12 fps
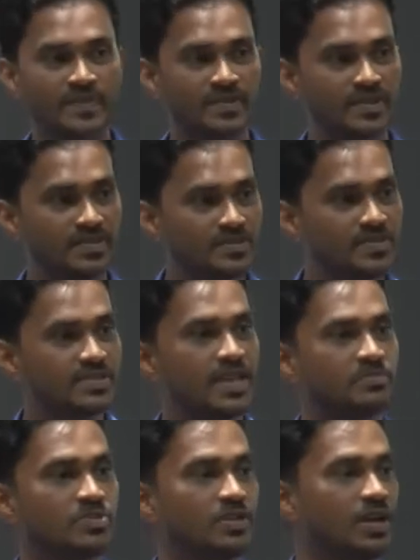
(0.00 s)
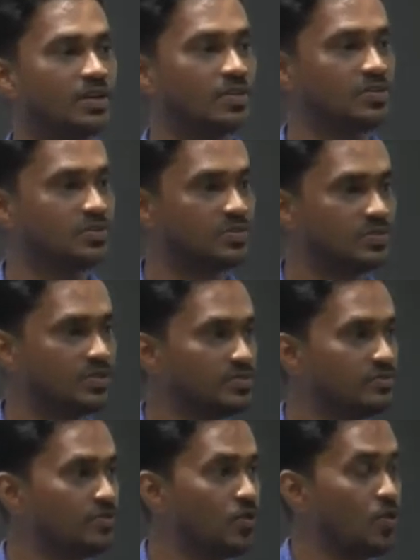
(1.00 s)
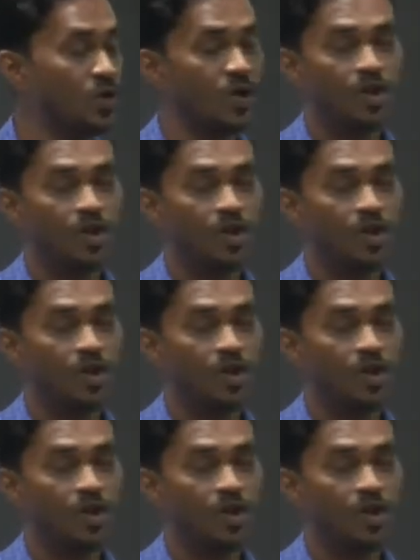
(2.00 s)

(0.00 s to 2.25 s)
This is the same scenario in 2004.